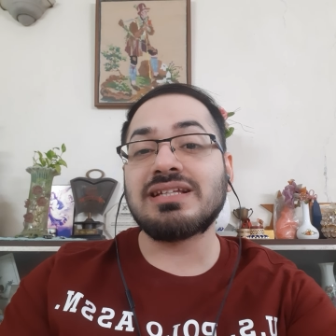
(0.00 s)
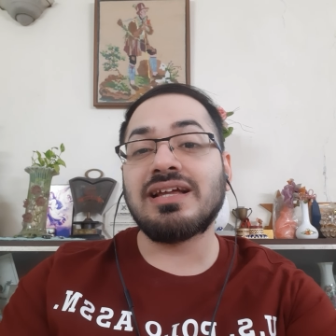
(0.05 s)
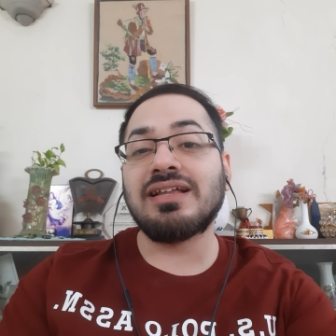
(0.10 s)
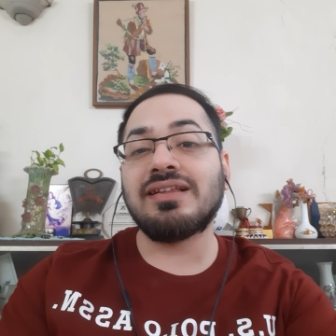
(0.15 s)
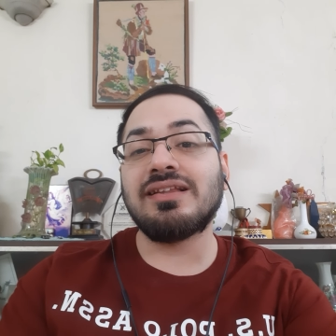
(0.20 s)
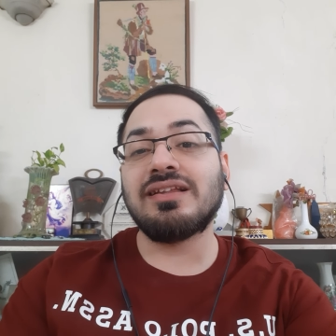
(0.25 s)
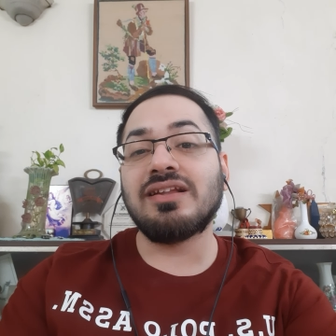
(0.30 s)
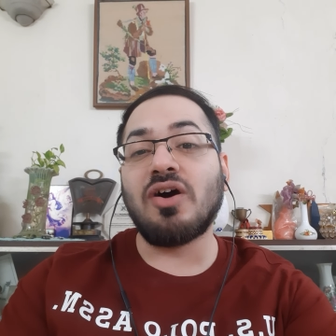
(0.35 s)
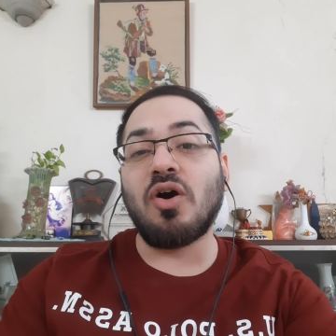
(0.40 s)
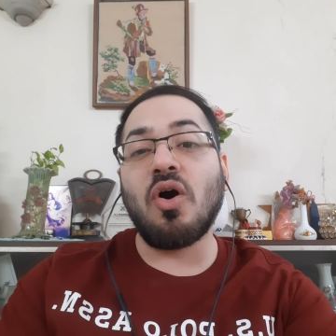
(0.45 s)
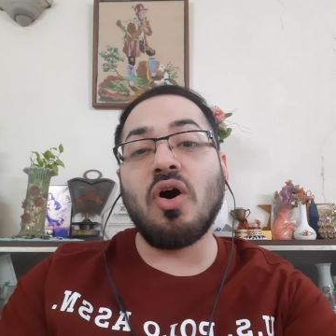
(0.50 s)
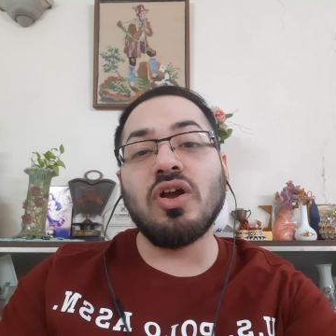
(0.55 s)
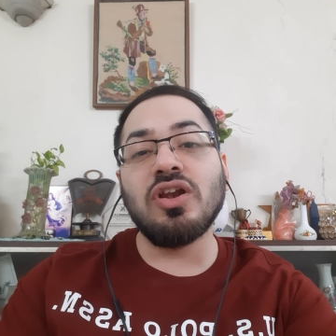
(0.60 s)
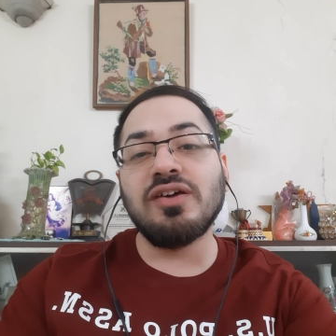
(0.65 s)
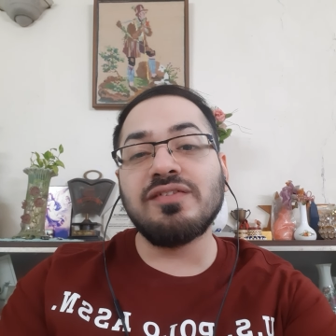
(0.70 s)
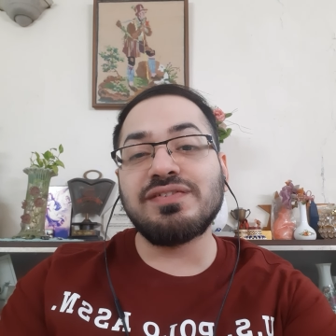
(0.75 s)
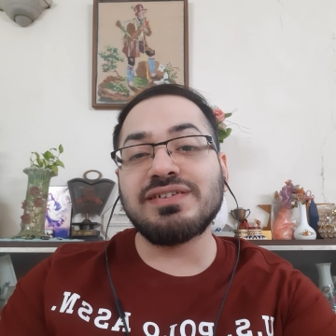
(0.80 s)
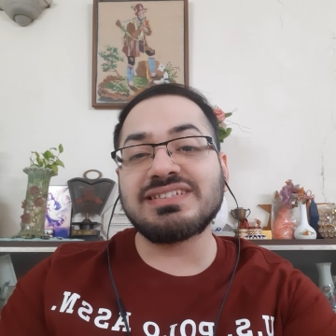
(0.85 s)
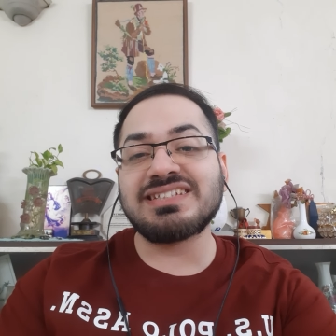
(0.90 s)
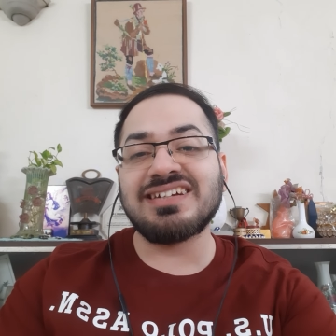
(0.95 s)
and all
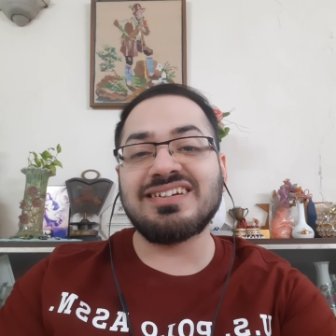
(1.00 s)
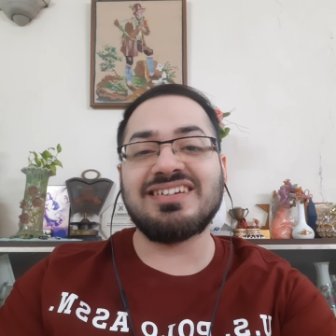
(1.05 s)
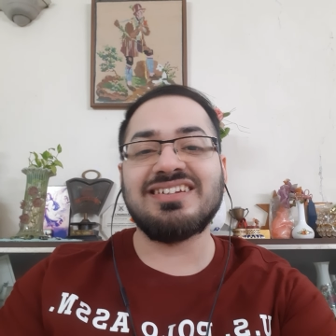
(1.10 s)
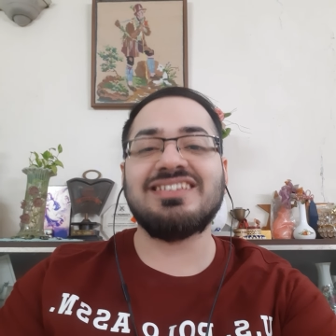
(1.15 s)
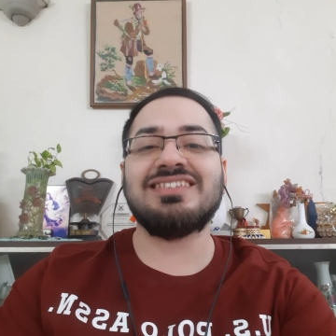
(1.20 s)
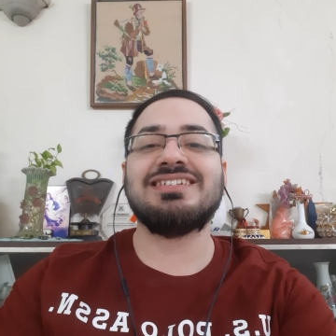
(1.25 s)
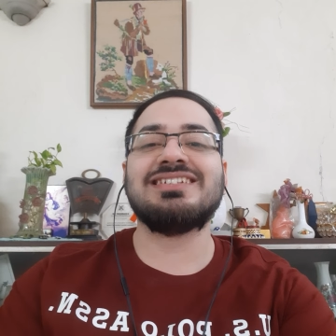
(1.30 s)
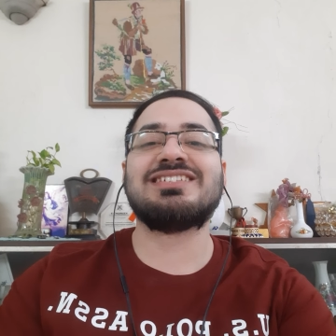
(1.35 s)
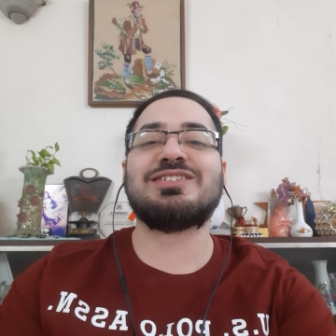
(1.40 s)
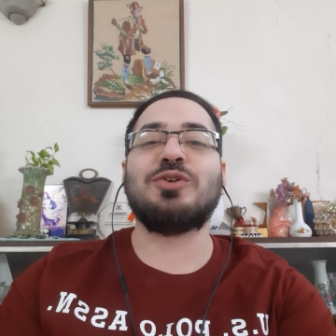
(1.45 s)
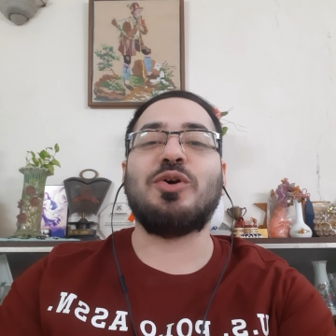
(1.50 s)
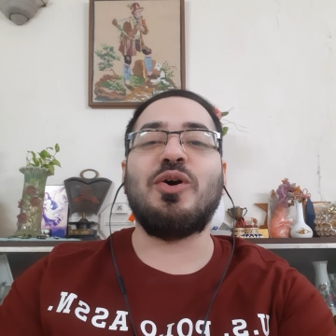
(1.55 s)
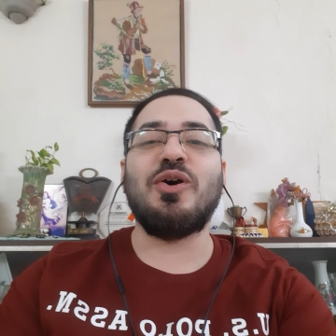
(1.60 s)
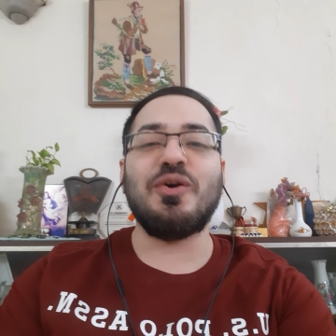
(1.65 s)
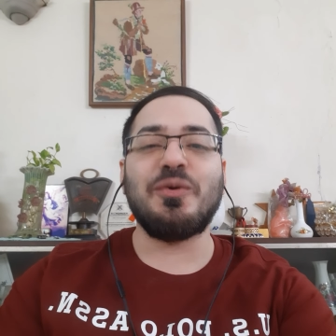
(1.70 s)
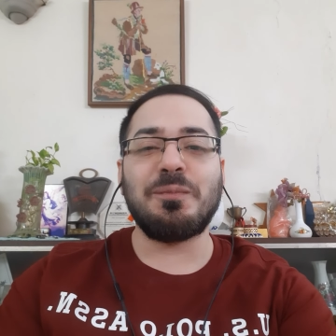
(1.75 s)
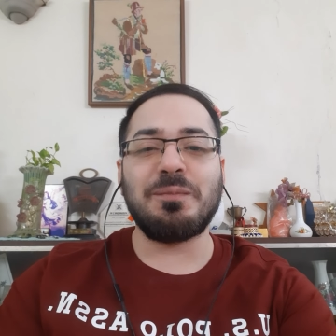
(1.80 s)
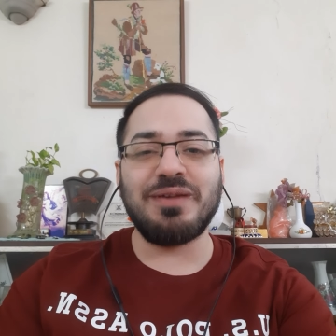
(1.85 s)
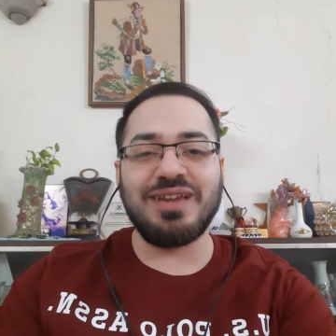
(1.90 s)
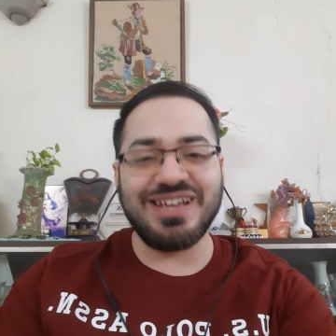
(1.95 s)
of a sudden the
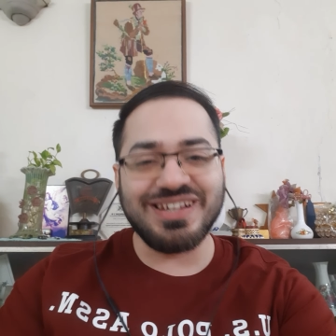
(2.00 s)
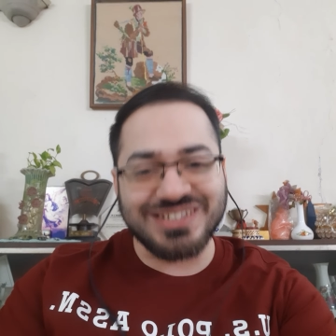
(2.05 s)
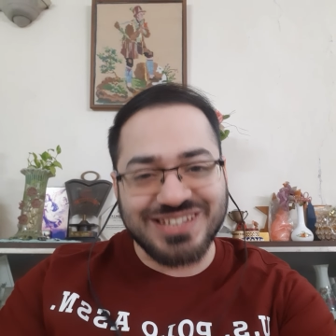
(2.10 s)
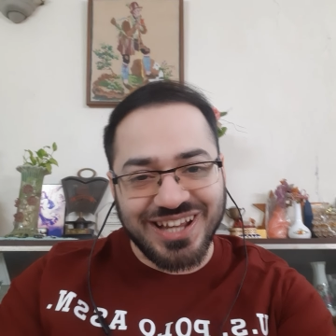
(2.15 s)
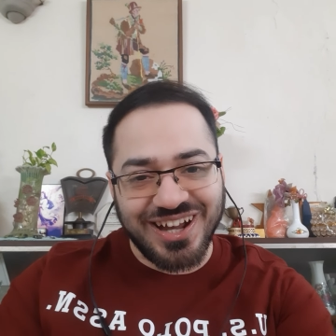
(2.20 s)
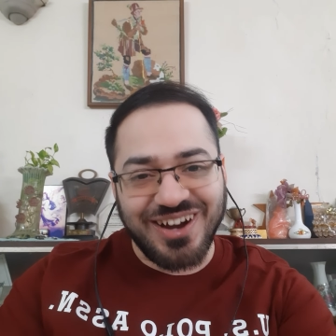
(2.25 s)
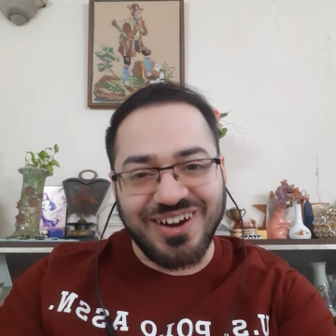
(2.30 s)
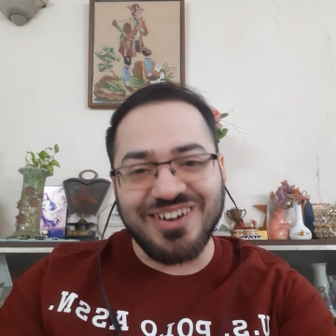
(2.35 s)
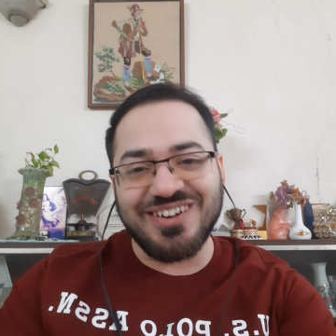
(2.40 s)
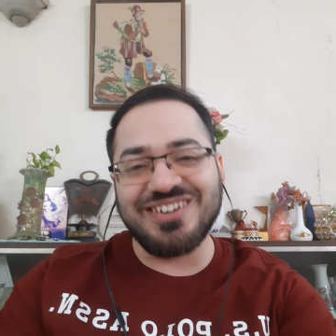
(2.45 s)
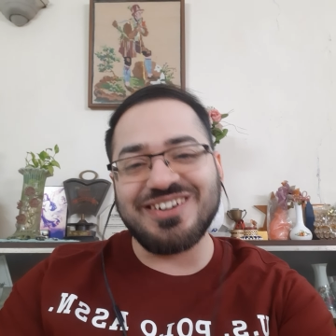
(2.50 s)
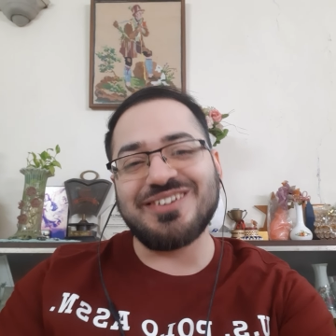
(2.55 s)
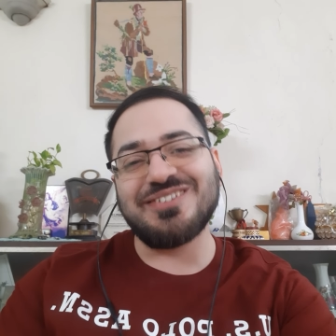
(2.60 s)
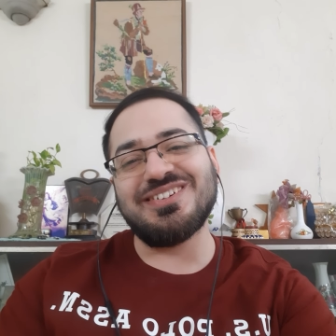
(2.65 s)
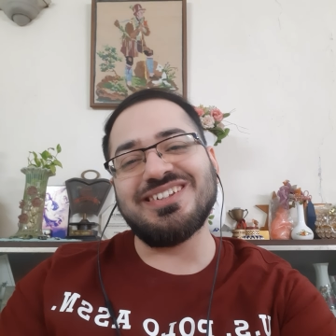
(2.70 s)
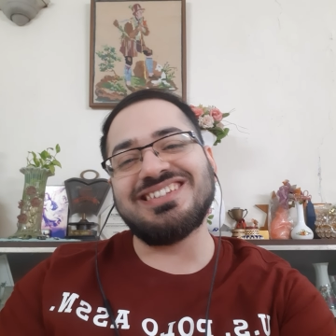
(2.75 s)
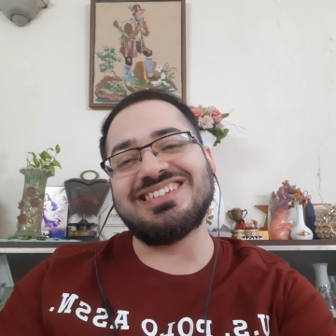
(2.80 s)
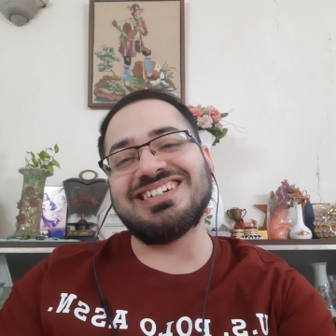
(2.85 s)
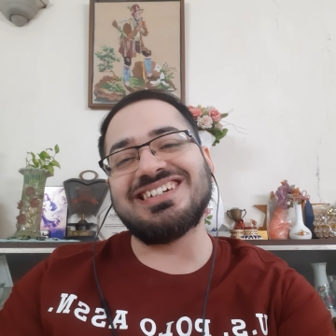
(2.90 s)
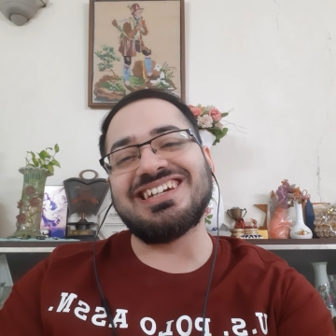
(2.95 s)
song plays out
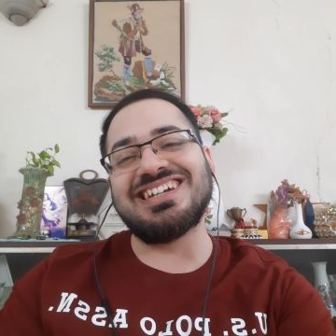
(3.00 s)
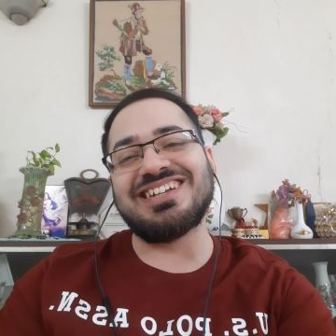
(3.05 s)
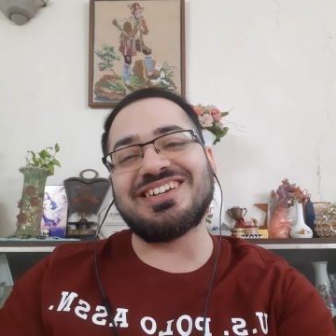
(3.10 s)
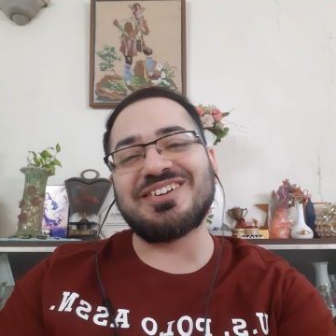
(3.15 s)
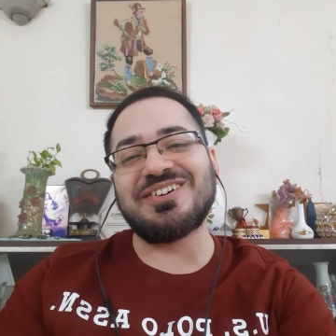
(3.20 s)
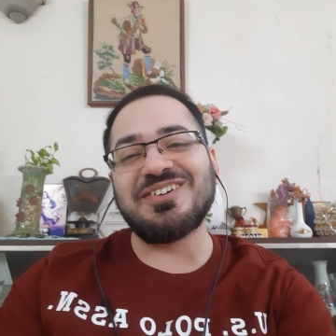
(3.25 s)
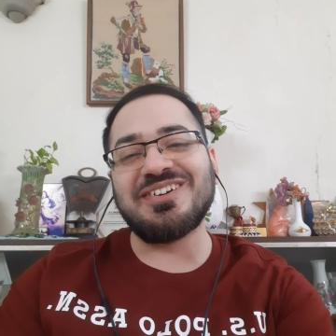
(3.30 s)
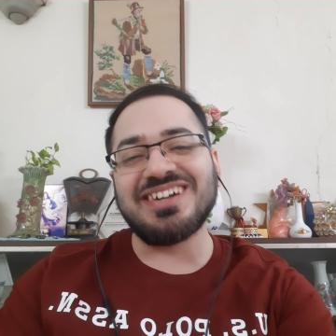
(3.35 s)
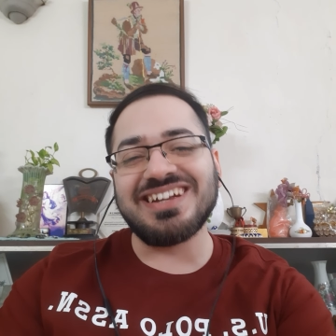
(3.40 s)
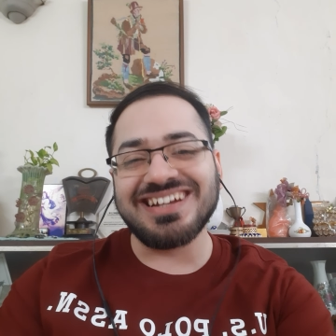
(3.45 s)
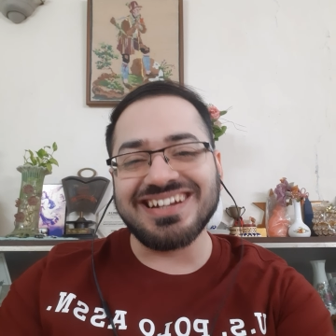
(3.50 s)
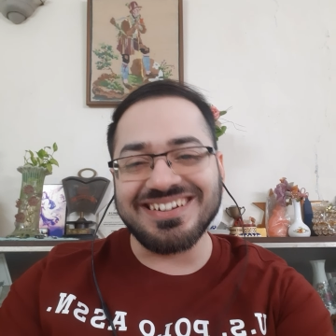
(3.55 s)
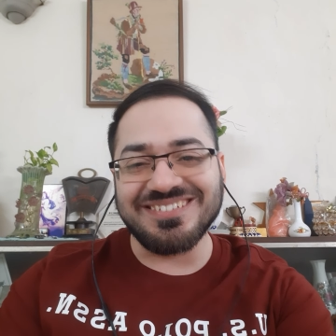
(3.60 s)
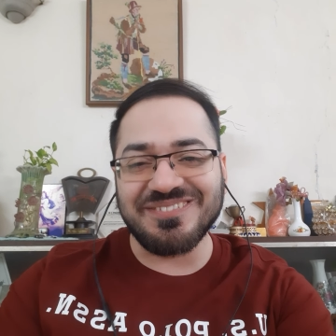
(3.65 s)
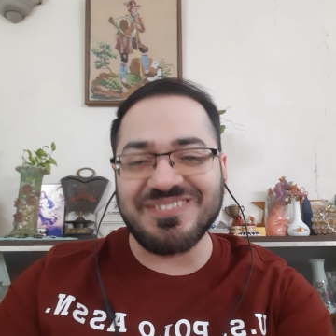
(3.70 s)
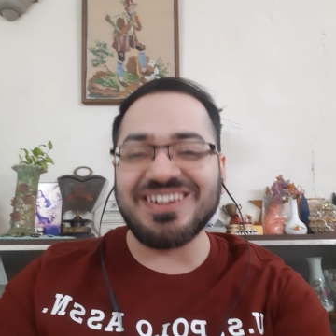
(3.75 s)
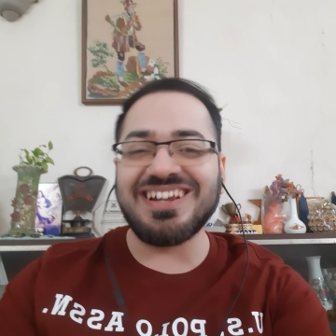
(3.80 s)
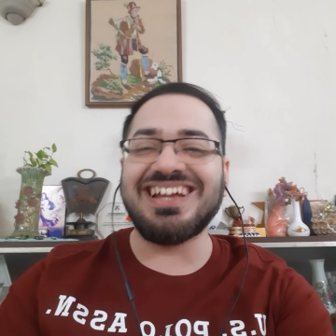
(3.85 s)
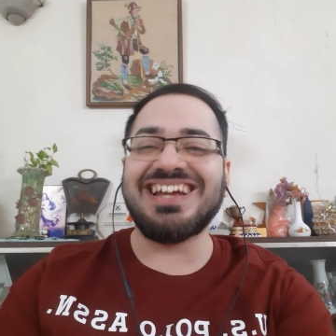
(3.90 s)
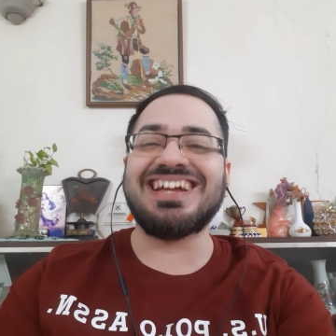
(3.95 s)
with the heroine
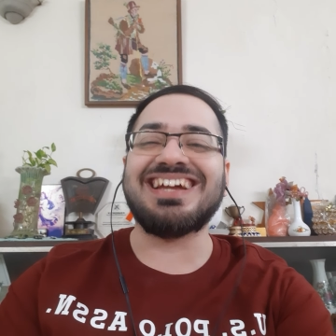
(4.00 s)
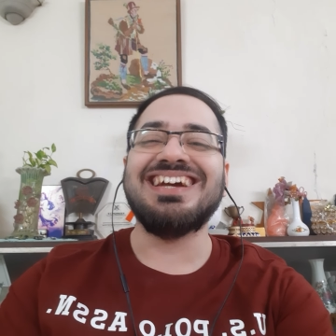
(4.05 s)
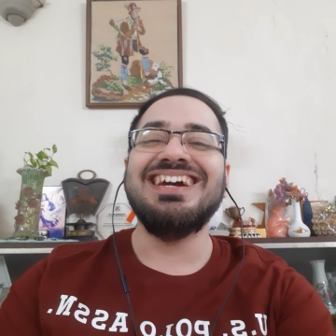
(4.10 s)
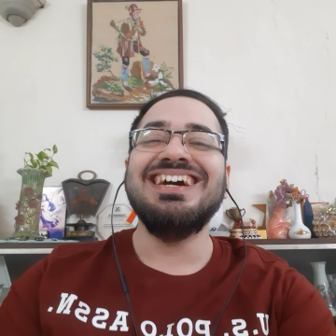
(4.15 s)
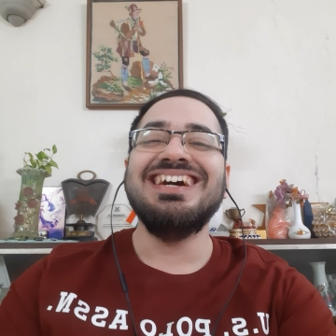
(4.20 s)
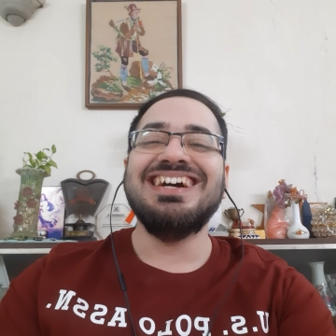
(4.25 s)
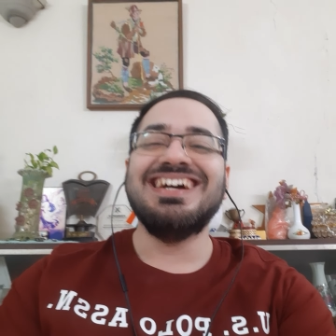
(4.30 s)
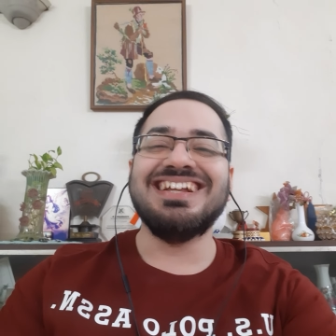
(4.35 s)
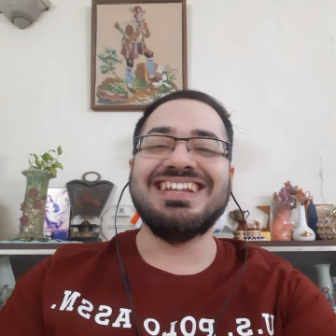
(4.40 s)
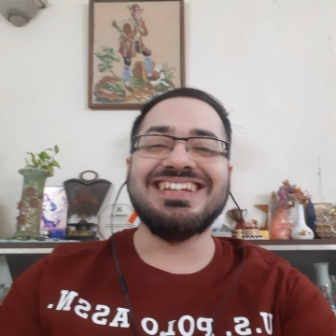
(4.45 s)
playing.